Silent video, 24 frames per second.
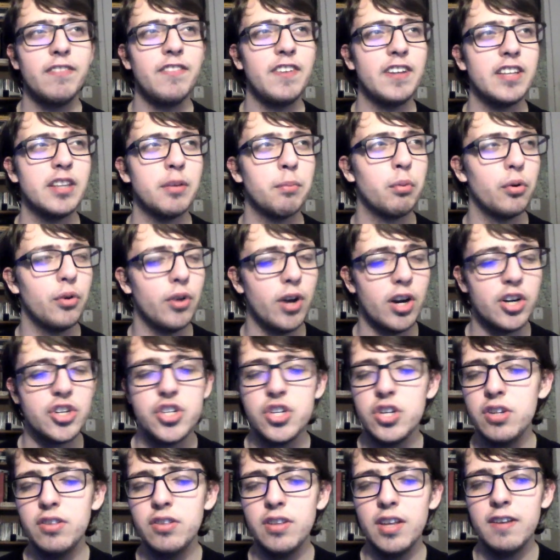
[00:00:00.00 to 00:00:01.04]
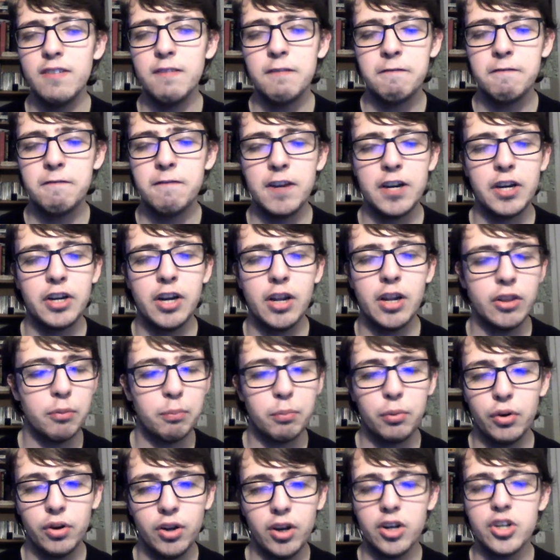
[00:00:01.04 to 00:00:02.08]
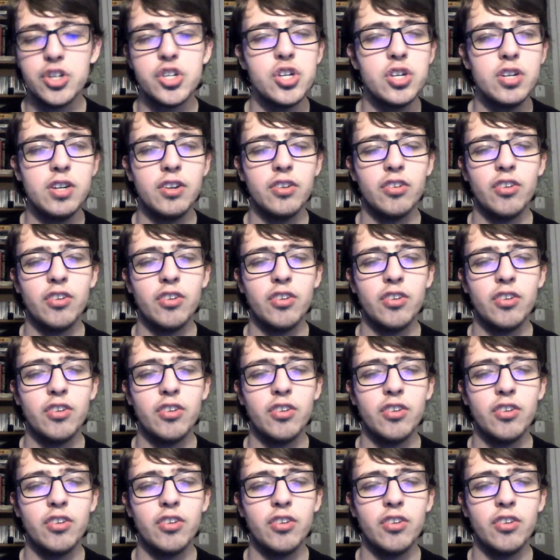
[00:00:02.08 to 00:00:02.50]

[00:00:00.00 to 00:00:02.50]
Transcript: I think the production, they've figured out the production.